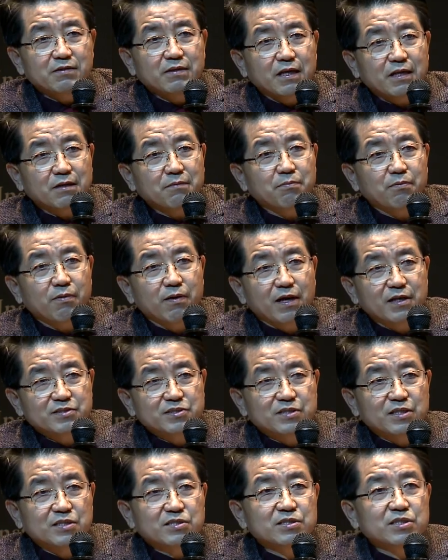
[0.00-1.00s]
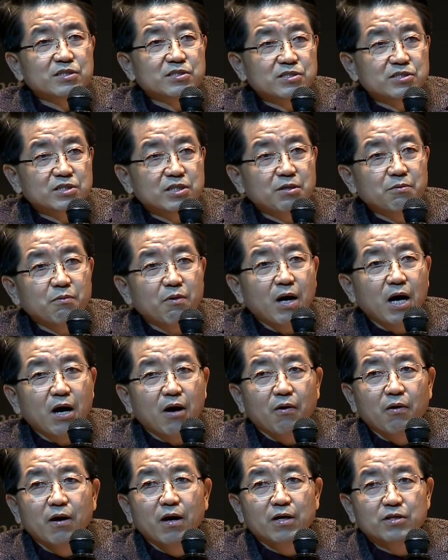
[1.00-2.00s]
of like process in
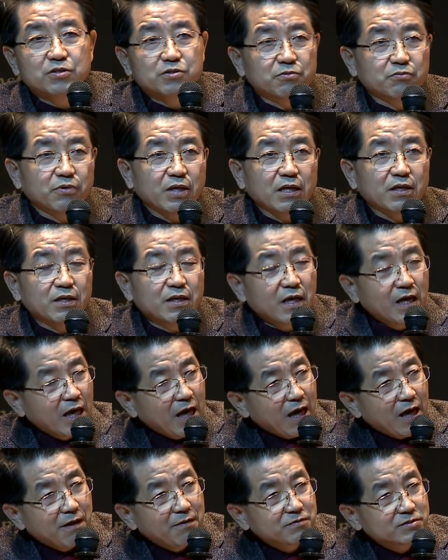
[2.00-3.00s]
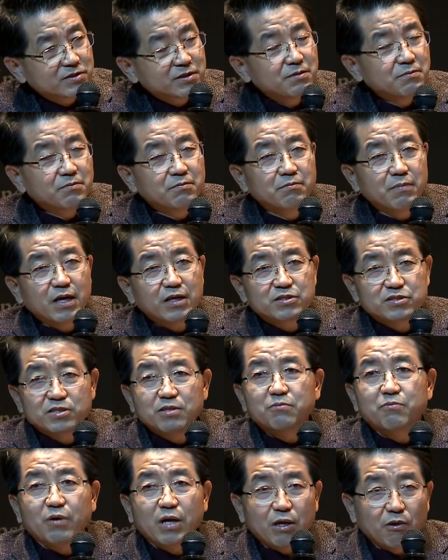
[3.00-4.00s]
somehow to make
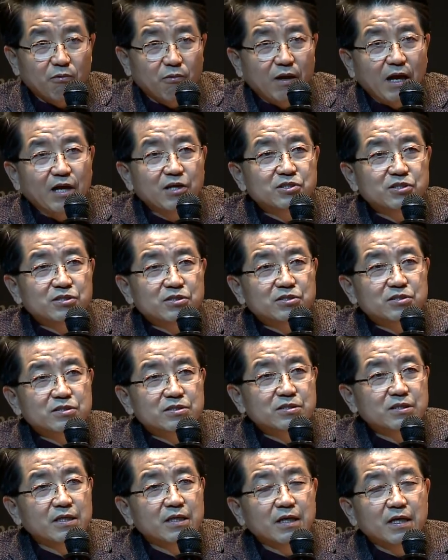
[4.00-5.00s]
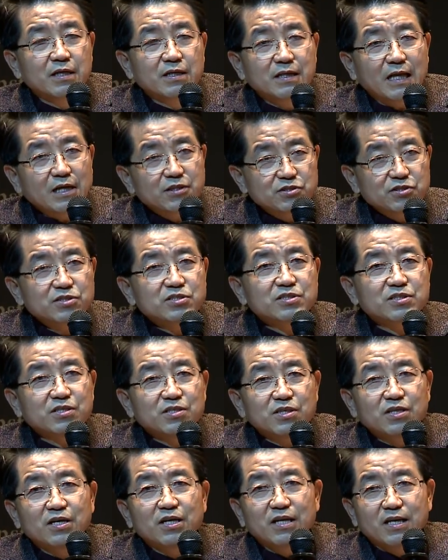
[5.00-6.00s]
some regulations, not just
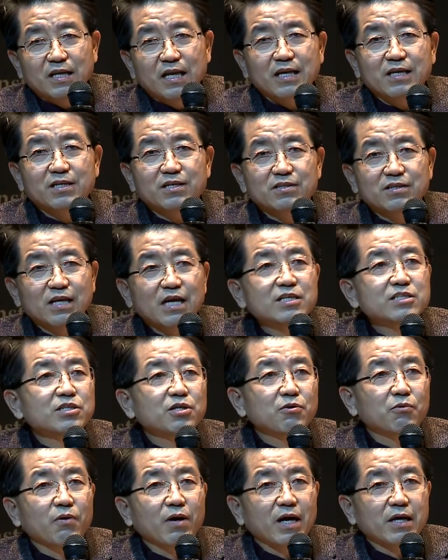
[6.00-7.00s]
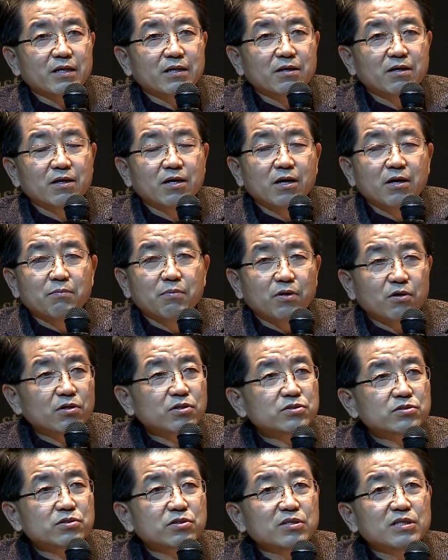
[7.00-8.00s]
like a nationwide, but
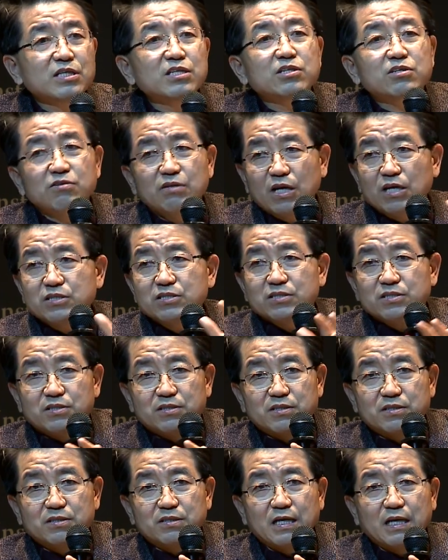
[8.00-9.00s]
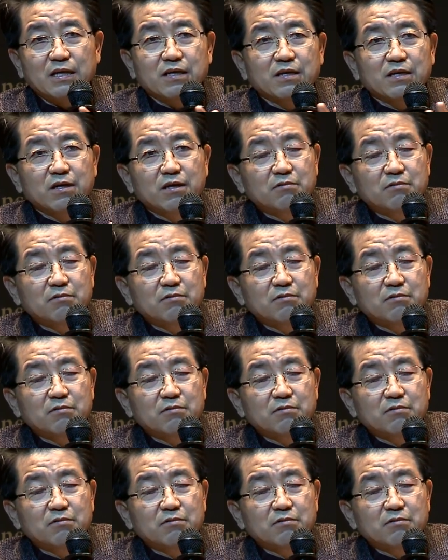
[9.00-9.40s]
also international, like